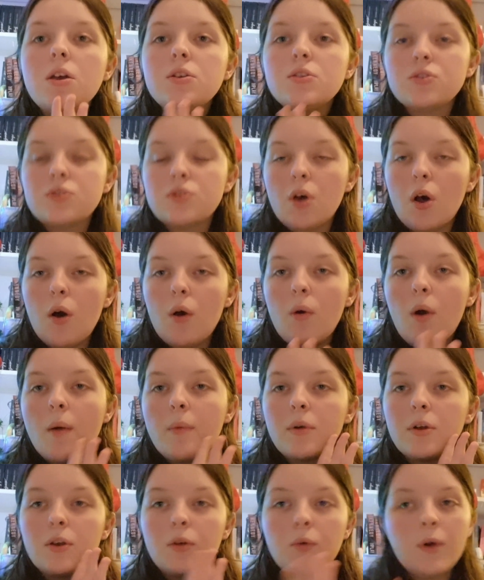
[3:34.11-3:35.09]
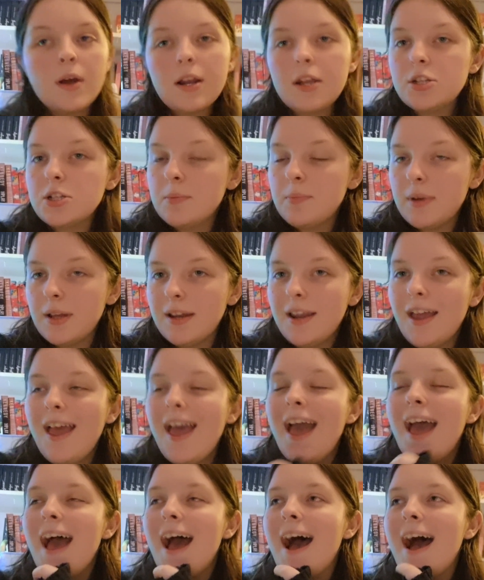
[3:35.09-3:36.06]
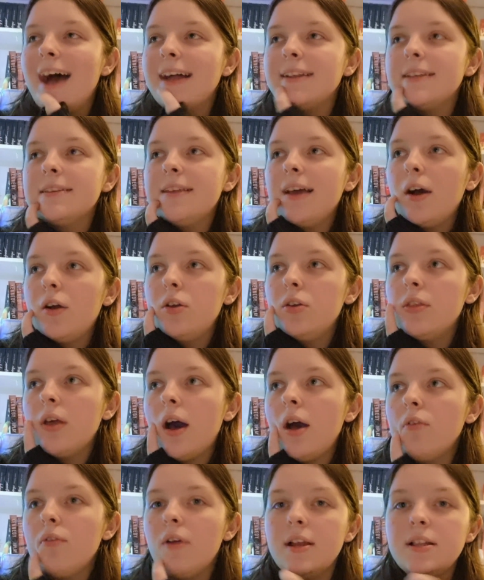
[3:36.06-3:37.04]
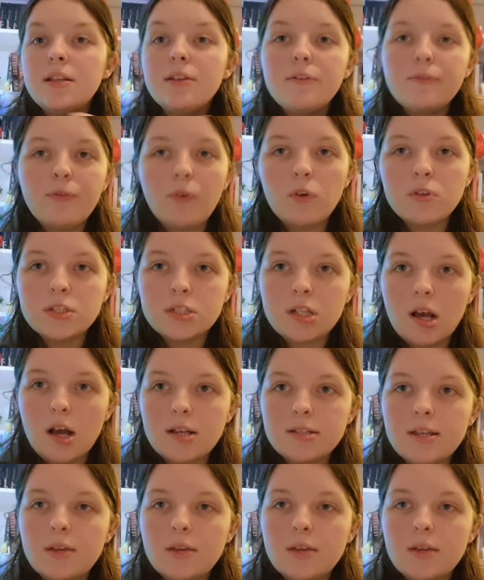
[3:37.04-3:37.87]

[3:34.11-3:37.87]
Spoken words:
So I'm going to quickly jump in and tell you that I rated it 4 stars.